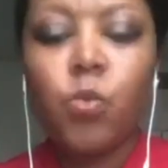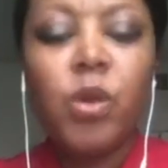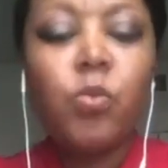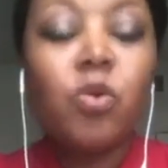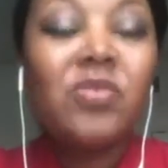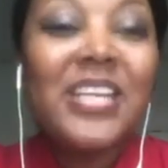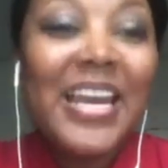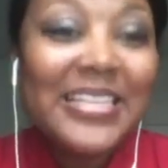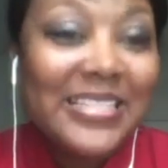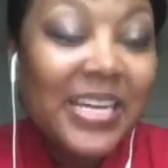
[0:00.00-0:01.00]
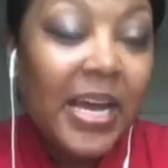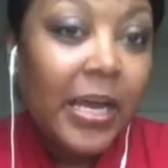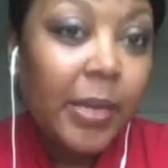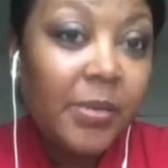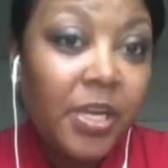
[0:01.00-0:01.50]
We will next
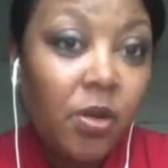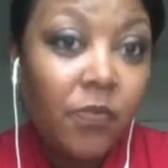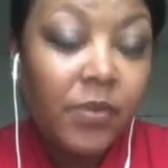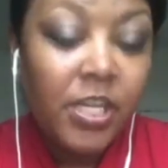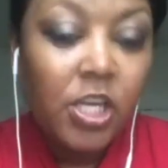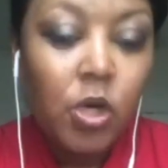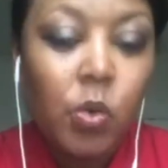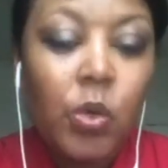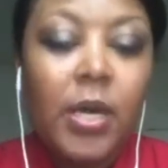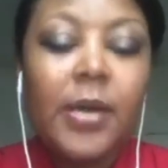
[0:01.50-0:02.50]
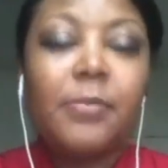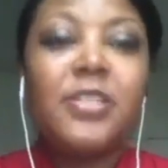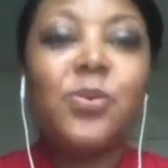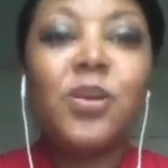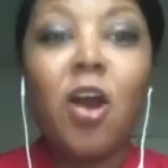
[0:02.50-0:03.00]
time in our video be
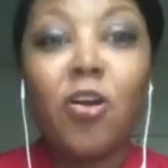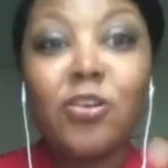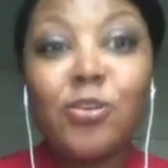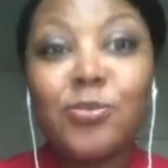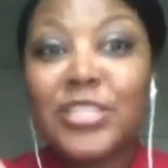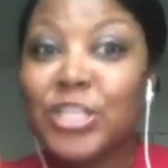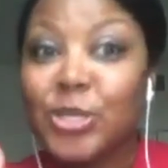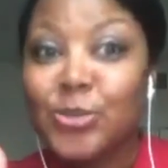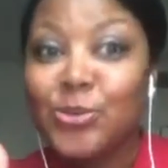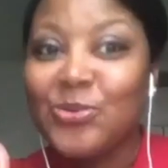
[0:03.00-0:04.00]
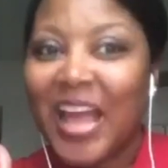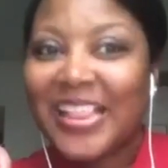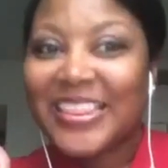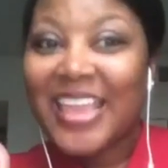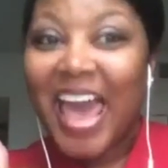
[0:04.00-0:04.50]
doing Article 2,
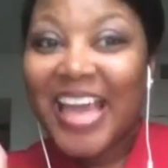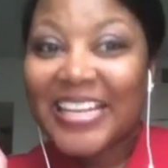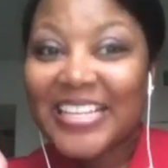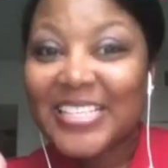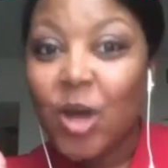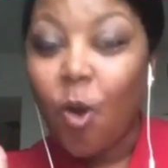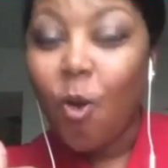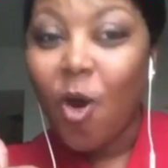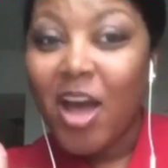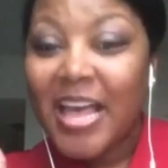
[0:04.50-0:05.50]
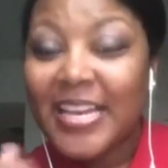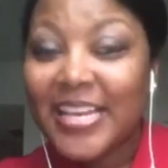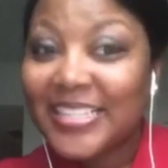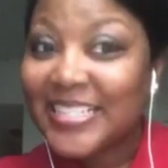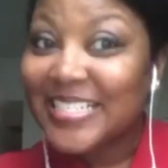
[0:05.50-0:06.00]
and that is on